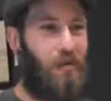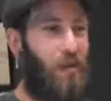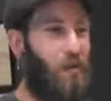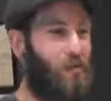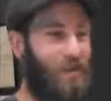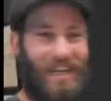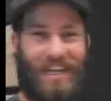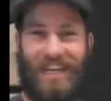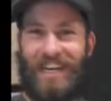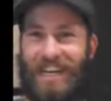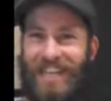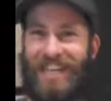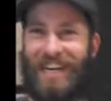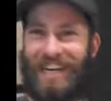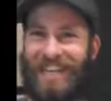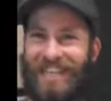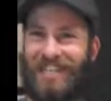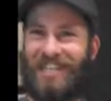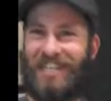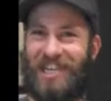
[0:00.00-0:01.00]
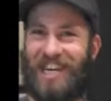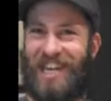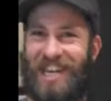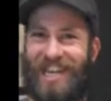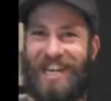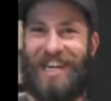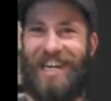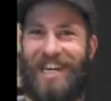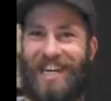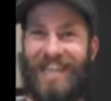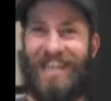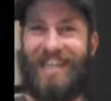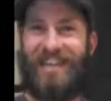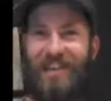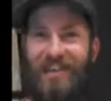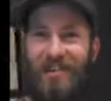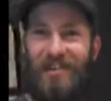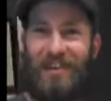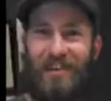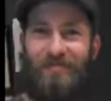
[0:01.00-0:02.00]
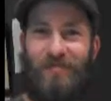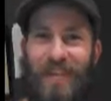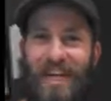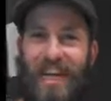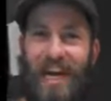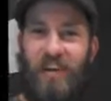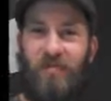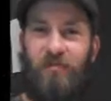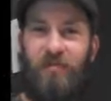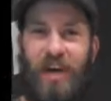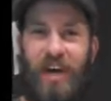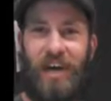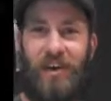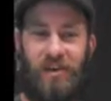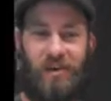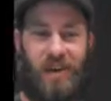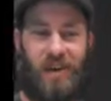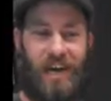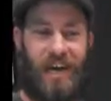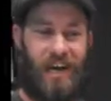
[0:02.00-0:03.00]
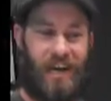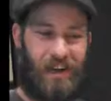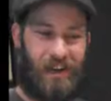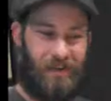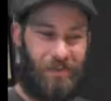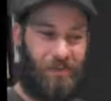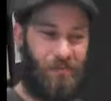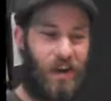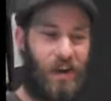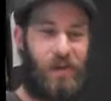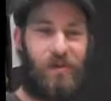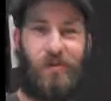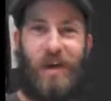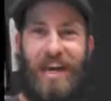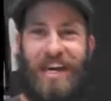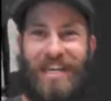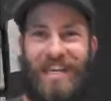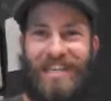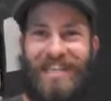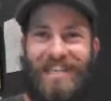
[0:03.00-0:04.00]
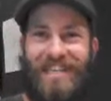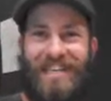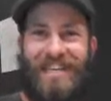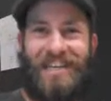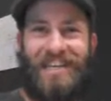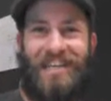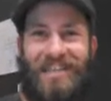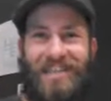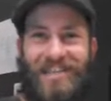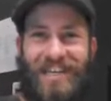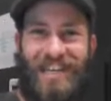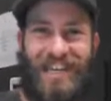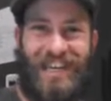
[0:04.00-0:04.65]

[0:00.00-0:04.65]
Probably a little less shaky. Yeah. Might have better uh, better writing skills.